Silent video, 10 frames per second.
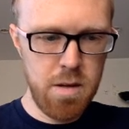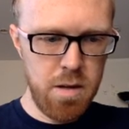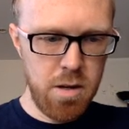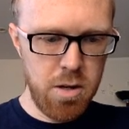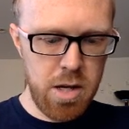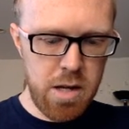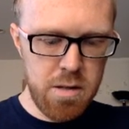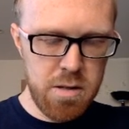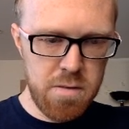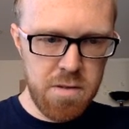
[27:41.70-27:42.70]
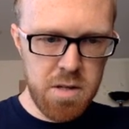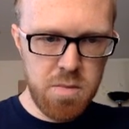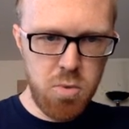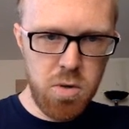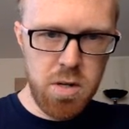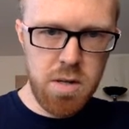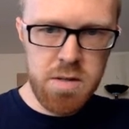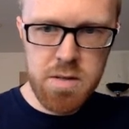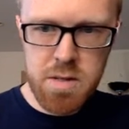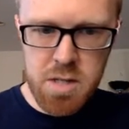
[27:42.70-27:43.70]
Oh yeah, least fix point is
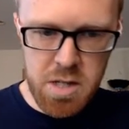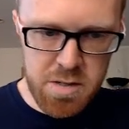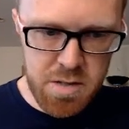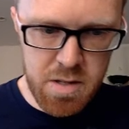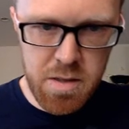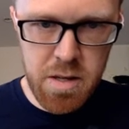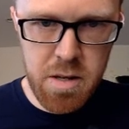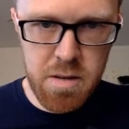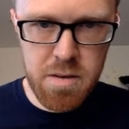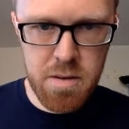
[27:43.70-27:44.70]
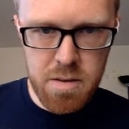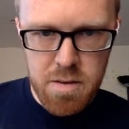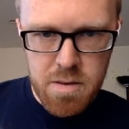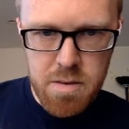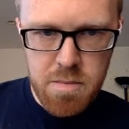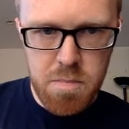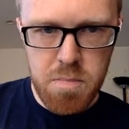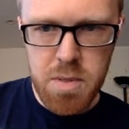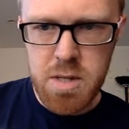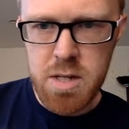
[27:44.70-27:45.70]
suggesting that
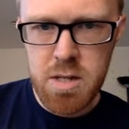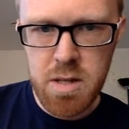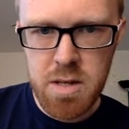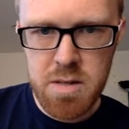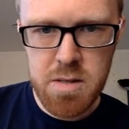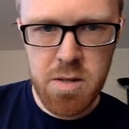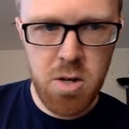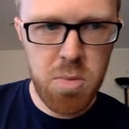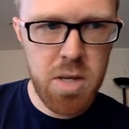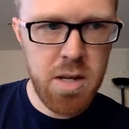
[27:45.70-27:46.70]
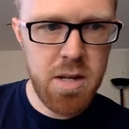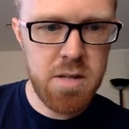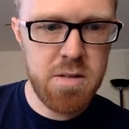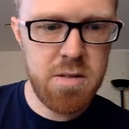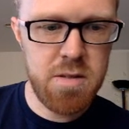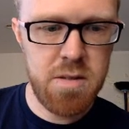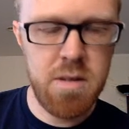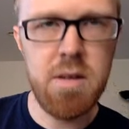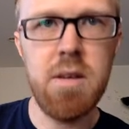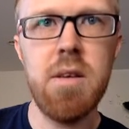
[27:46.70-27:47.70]
potentially it's slow because
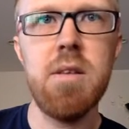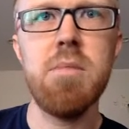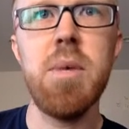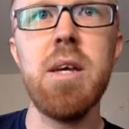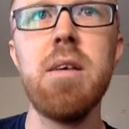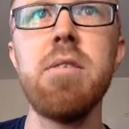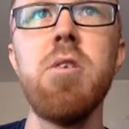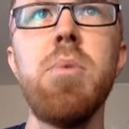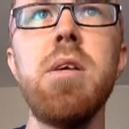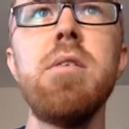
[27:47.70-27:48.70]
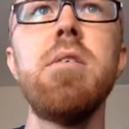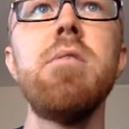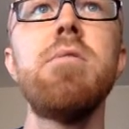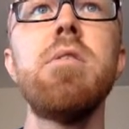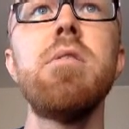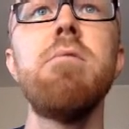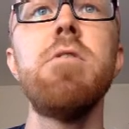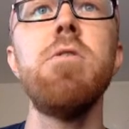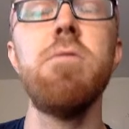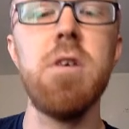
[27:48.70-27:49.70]
making so many divs in the
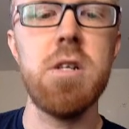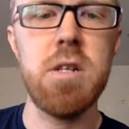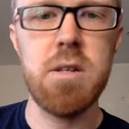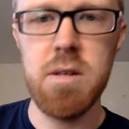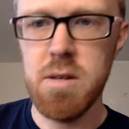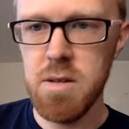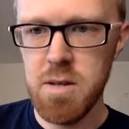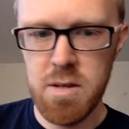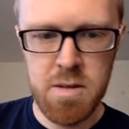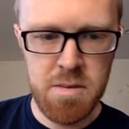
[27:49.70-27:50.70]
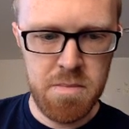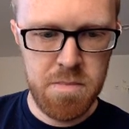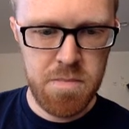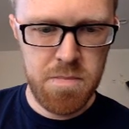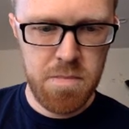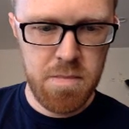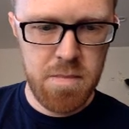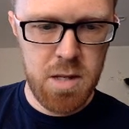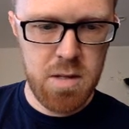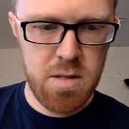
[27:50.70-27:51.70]
view function.
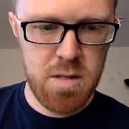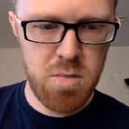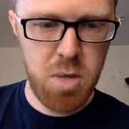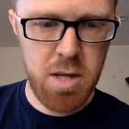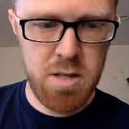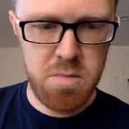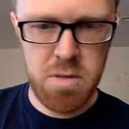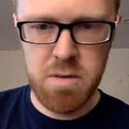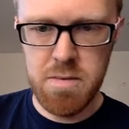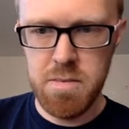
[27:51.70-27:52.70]
I guess that's possible.